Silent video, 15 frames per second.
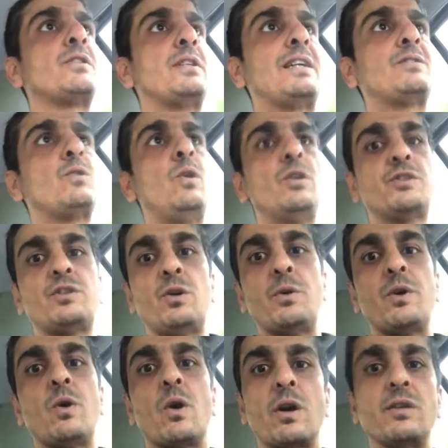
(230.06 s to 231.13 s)
that's also
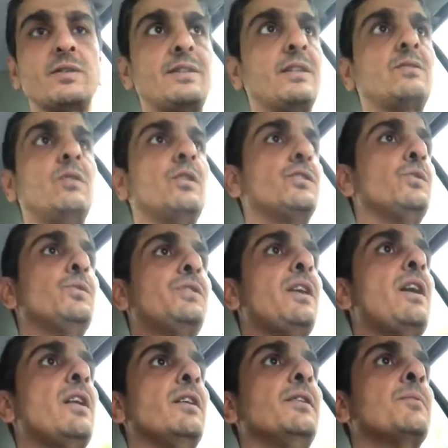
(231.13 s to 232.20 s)
an artist. That's also
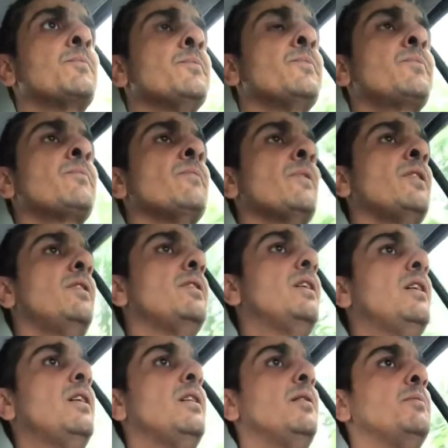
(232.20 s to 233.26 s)
talent.
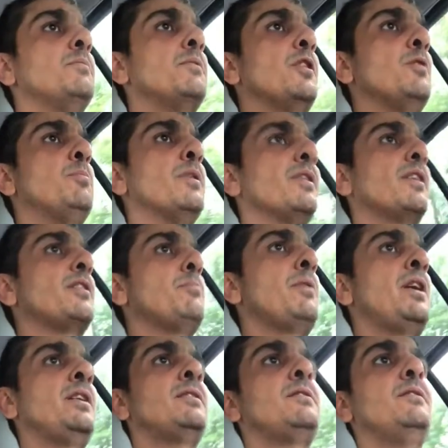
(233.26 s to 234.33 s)
But, the
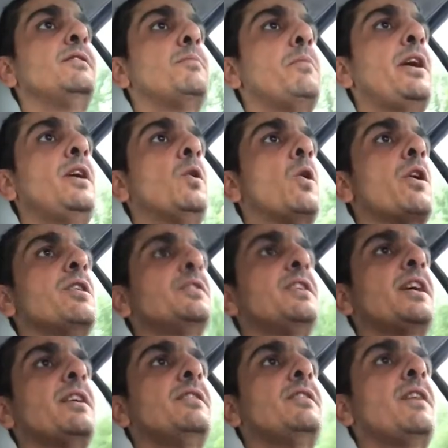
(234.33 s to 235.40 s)
main artists,
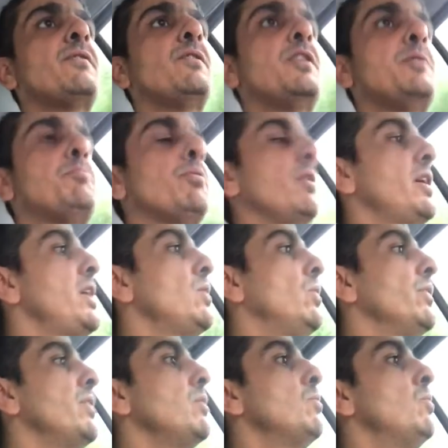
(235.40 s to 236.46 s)
they can definitely play
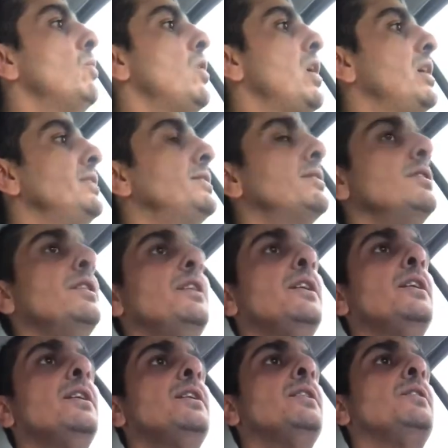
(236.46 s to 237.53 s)
all they want
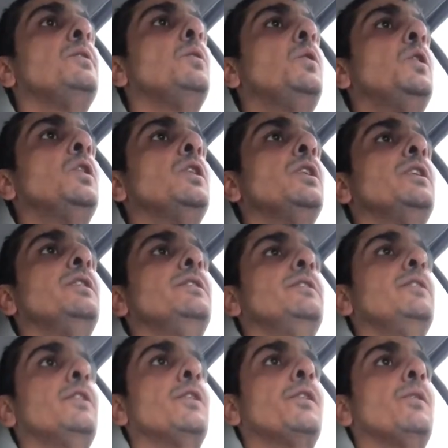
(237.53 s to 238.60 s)
on,
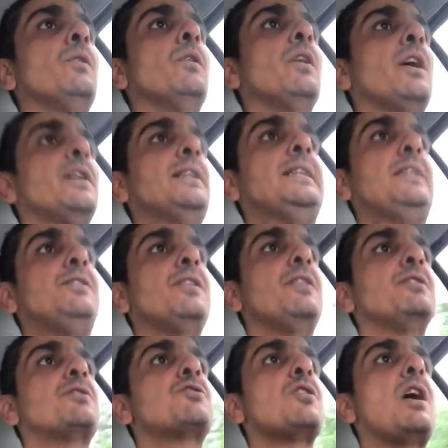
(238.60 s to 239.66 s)
they don't like
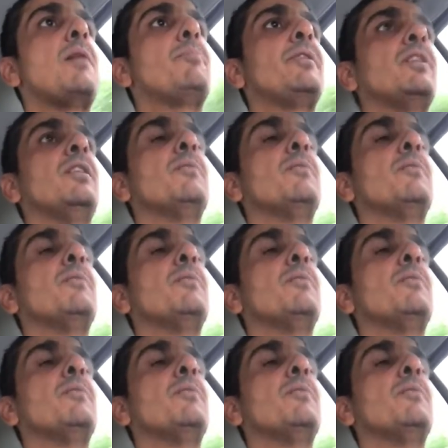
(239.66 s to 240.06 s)
DJs chopping